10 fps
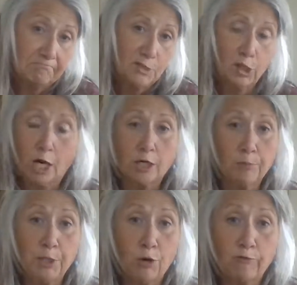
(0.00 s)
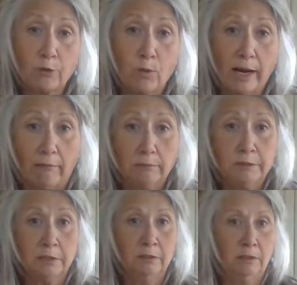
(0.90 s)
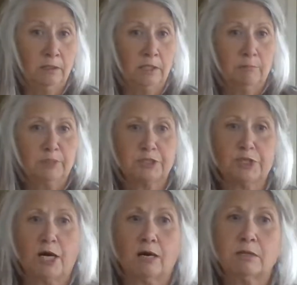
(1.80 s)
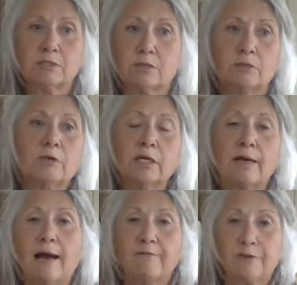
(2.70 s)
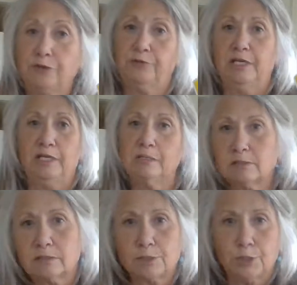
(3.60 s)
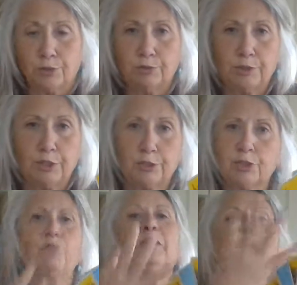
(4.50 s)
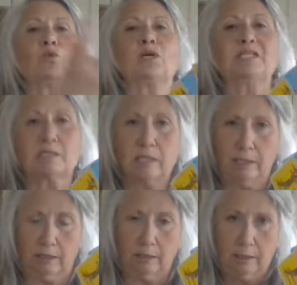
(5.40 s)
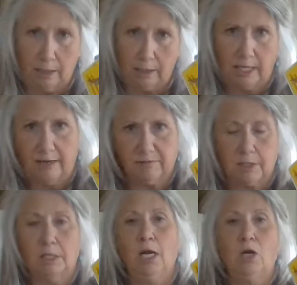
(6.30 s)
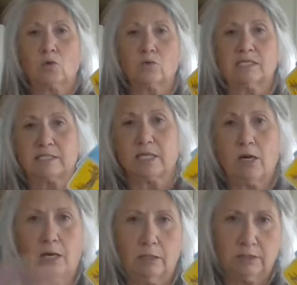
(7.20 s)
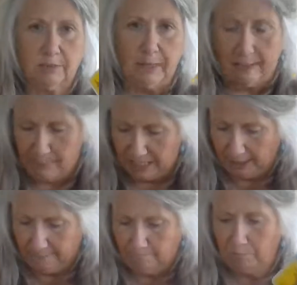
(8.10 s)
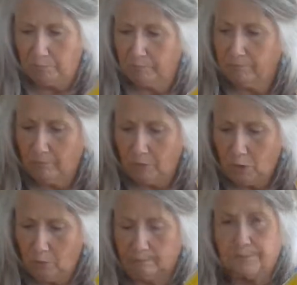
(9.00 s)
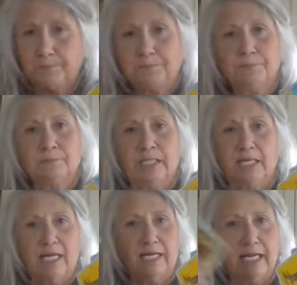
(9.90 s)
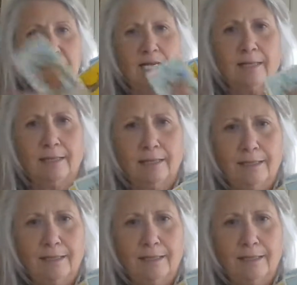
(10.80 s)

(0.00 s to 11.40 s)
You're not going to be overwhelmed, but you're not also going to have to do things, you know, there's no big risk here. You're not going to have to risk it all to make money, you know. And again,